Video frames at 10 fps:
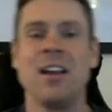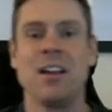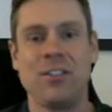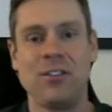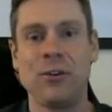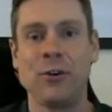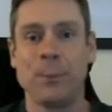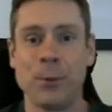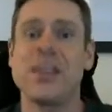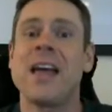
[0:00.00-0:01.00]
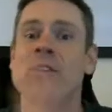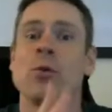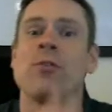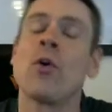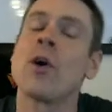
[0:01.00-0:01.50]
to put that into a
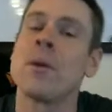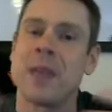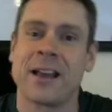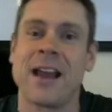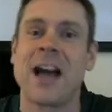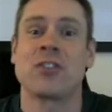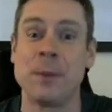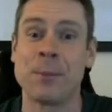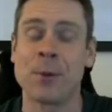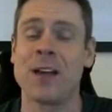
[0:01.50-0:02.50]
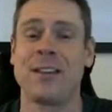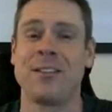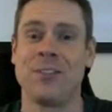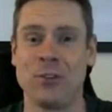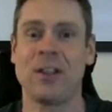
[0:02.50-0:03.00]
form that can actually be processed
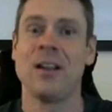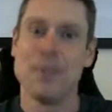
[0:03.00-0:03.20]
using